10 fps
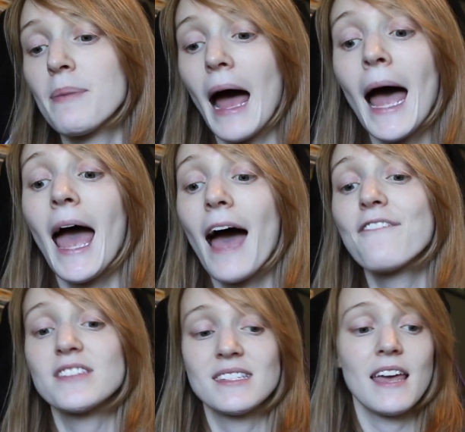But I
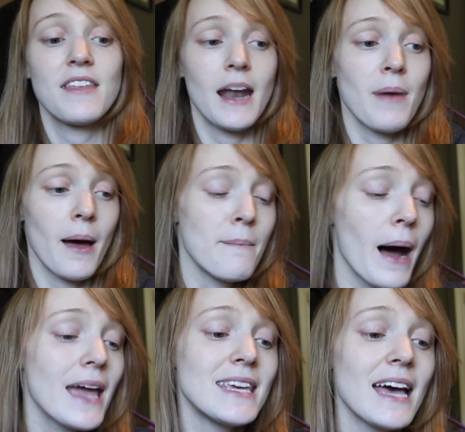have to say that
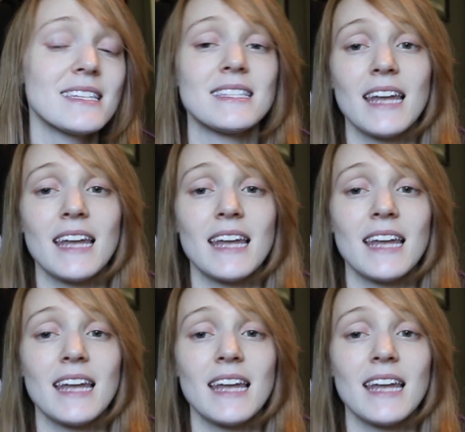my guess is